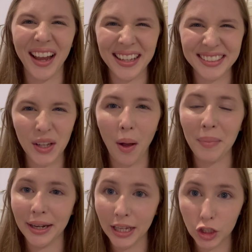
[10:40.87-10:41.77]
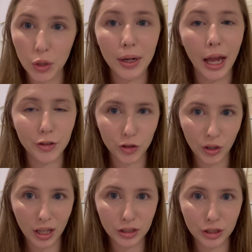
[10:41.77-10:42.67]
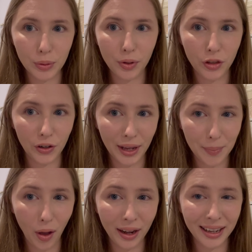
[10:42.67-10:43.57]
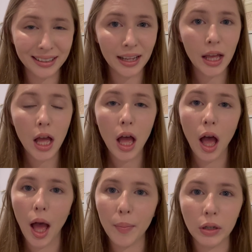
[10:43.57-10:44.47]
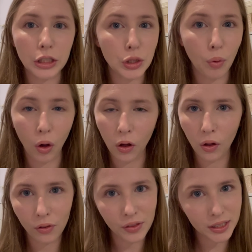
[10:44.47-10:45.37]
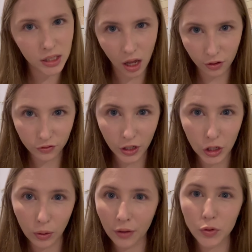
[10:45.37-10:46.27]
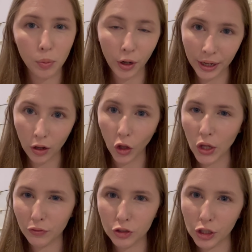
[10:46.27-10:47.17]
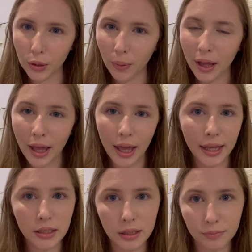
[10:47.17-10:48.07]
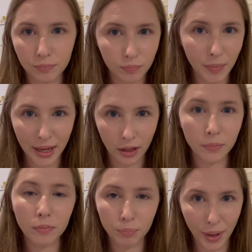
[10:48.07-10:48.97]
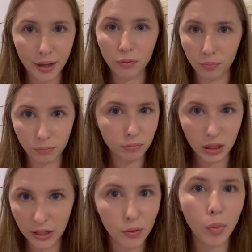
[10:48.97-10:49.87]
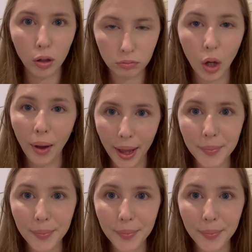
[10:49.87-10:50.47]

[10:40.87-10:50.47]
So I'm gonna get you an astronaut suit with your name on it. I'm gonna do all of the stuff. You don't have to worry. All you have to do is make it believable, okay?